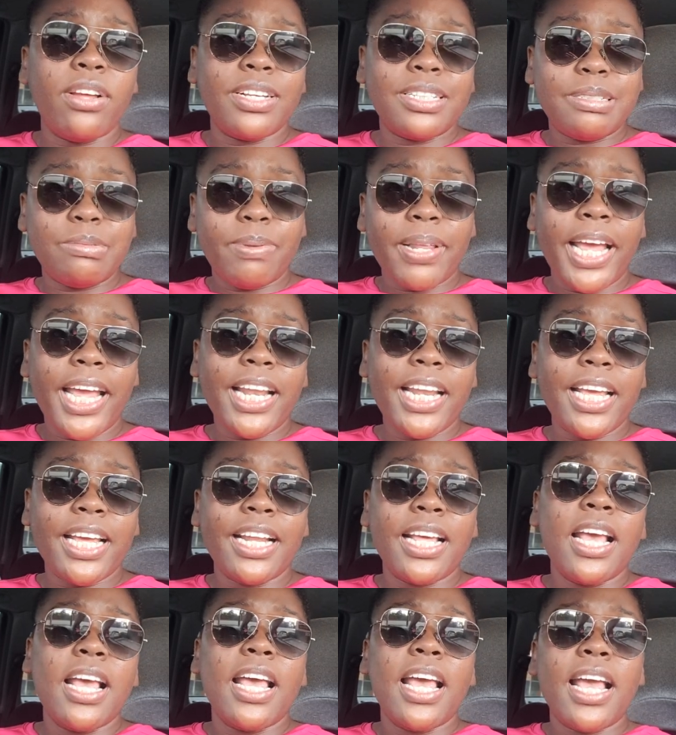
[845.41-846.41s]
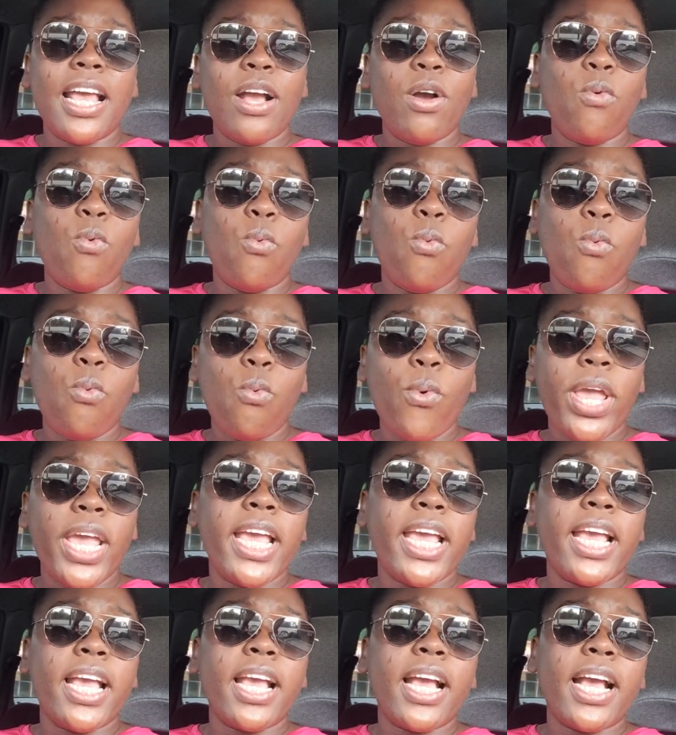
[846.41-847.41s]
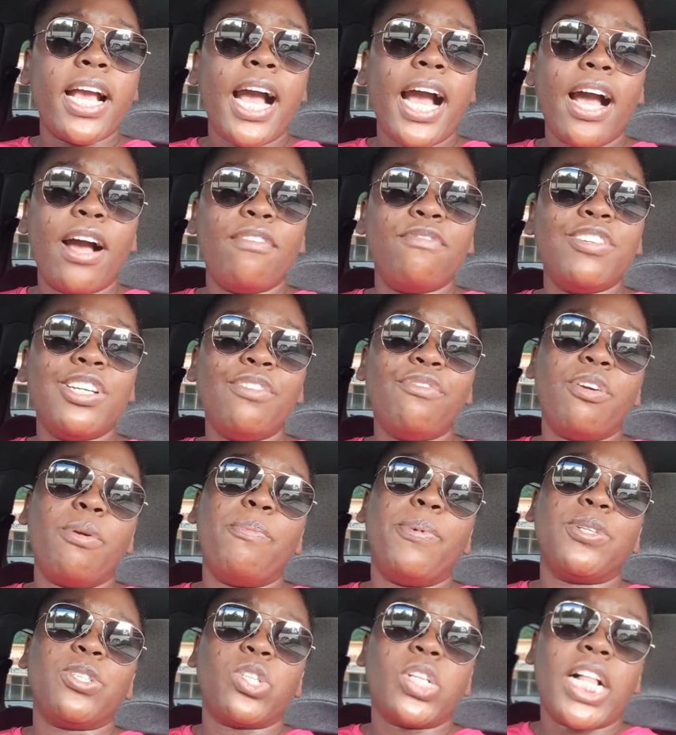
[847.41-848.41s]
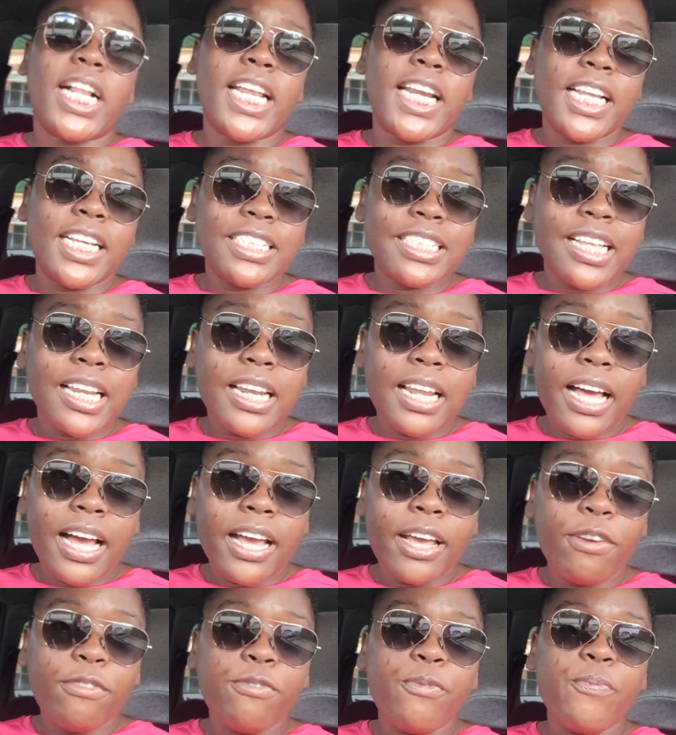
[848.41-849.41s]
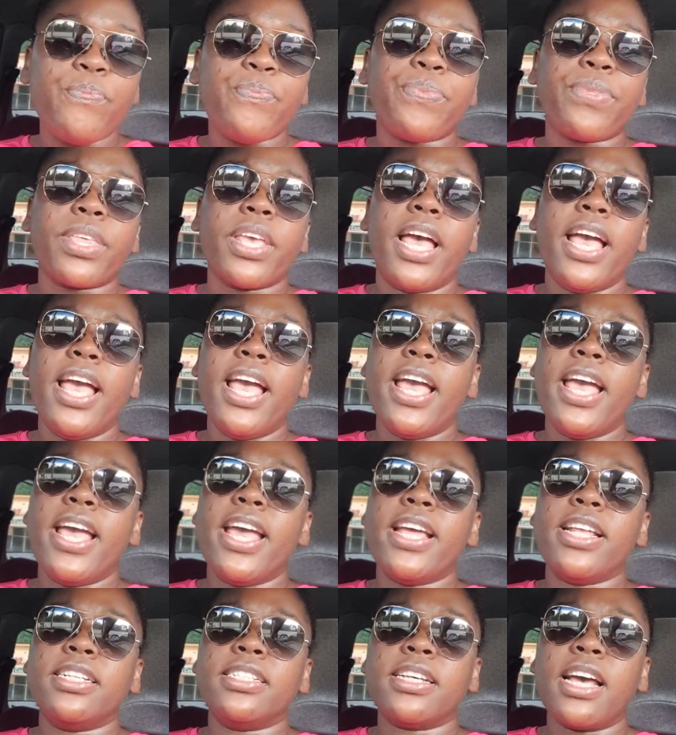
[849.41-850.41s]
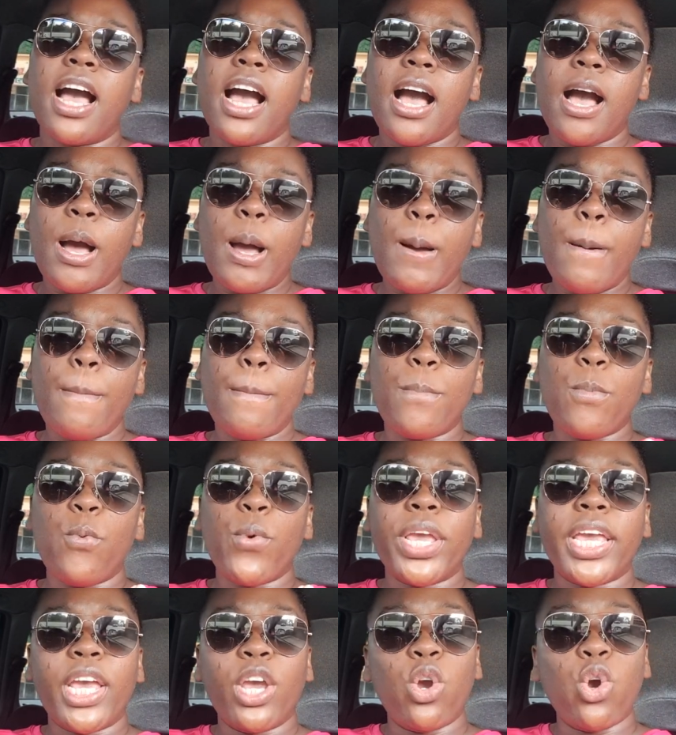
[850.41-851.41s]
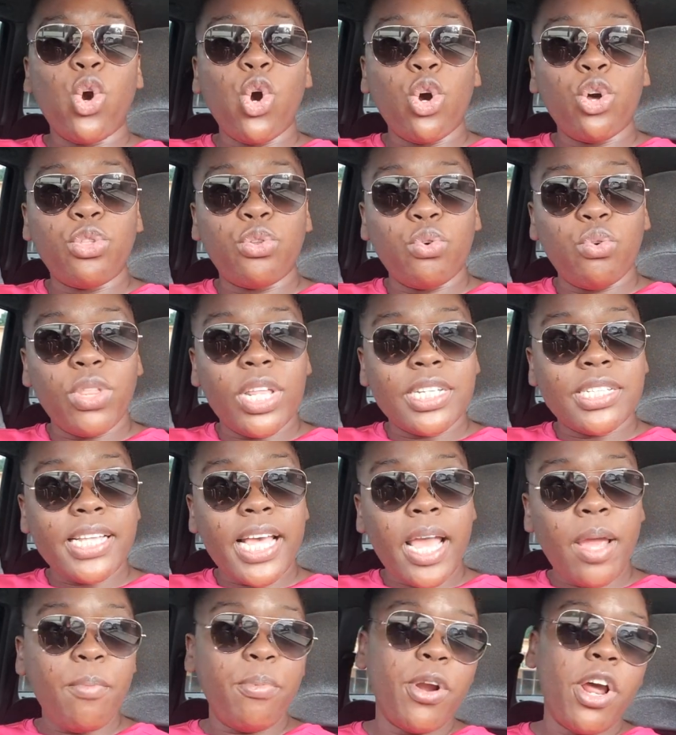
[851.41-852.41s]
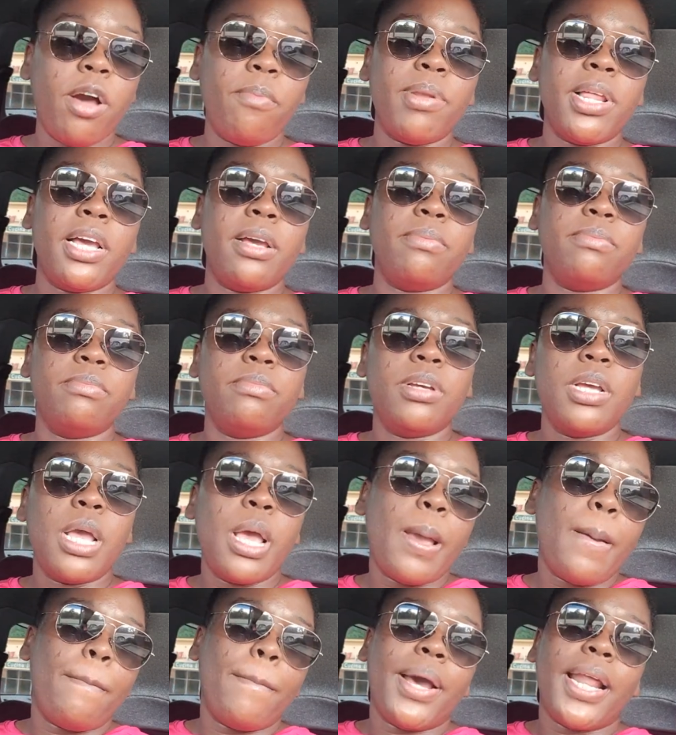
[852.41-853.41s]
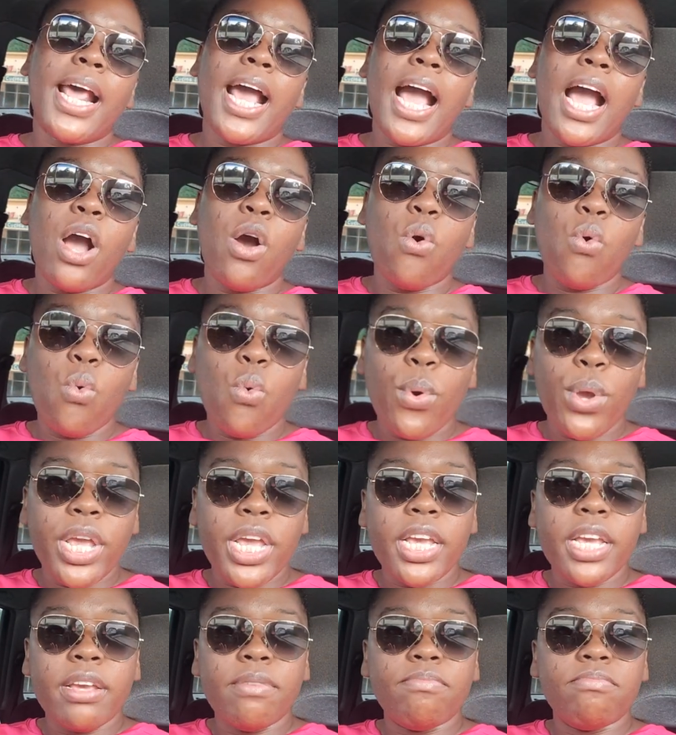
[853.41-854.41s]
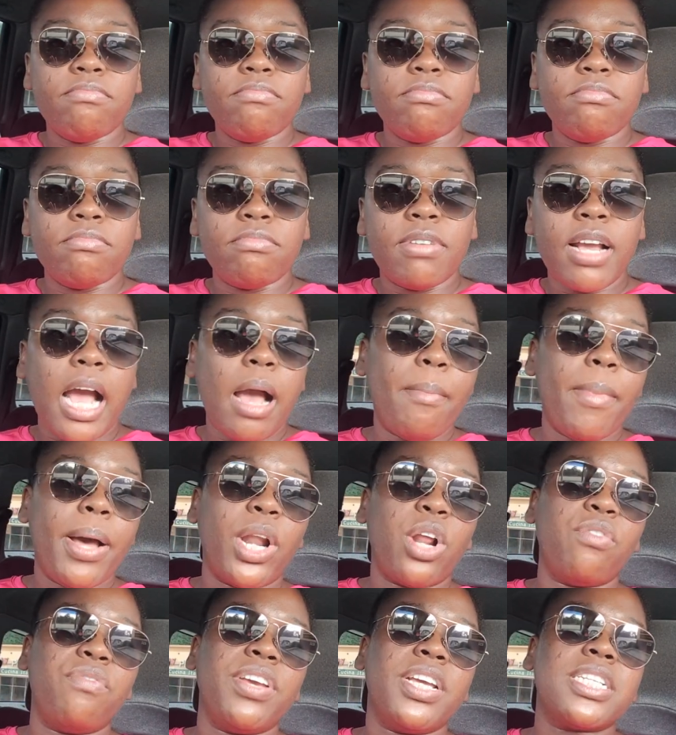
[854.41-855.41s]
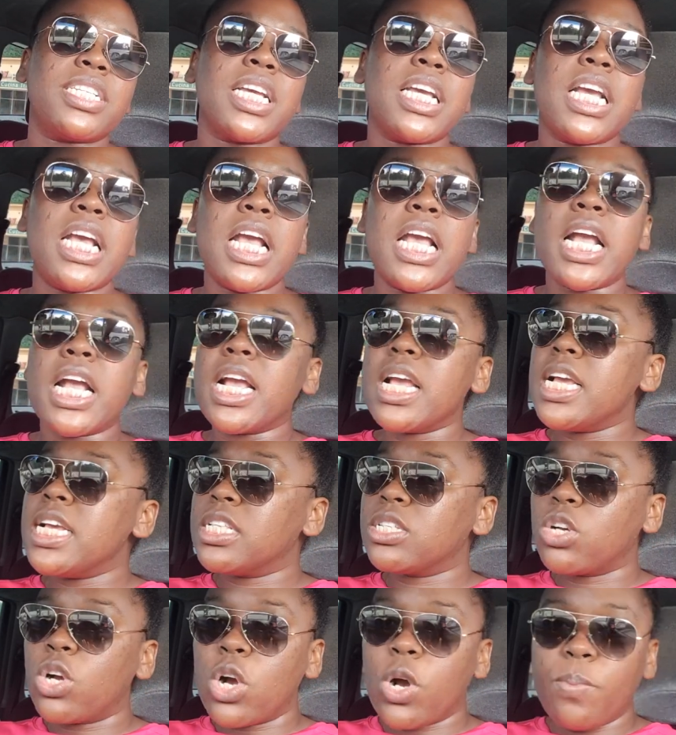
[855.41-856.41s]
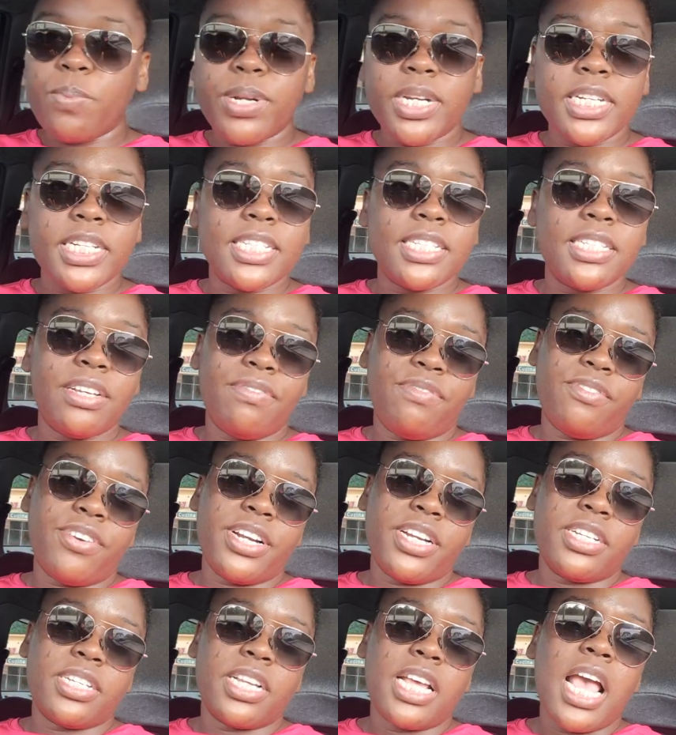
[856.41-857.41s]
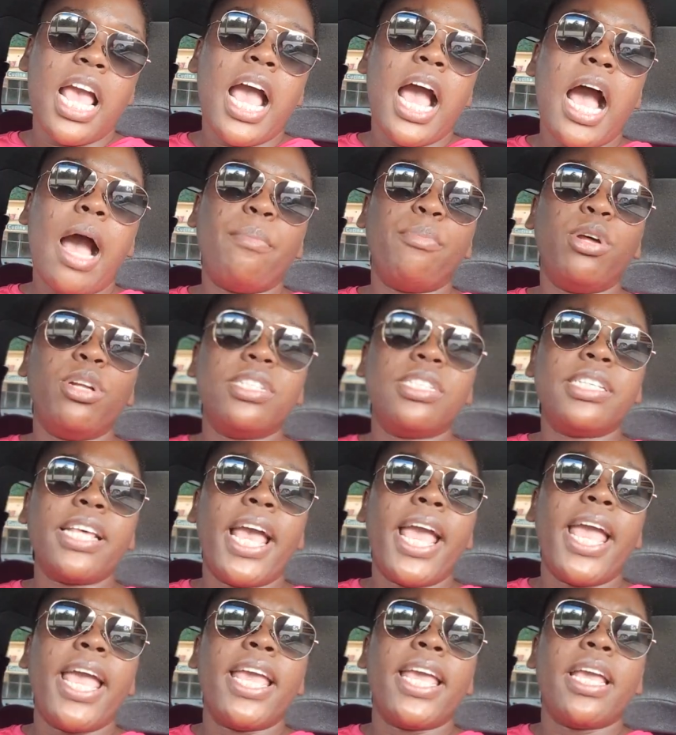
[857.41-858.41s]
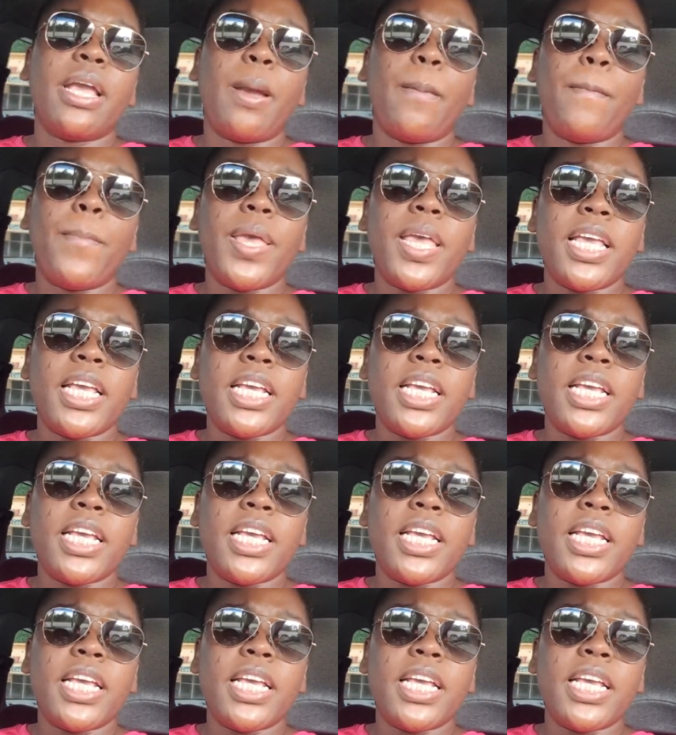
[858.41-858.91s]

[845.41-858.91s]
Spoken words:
to explain it, we have different personalities in life, and we can go through the same problem, but how we come out of it is completely different. I'm not saying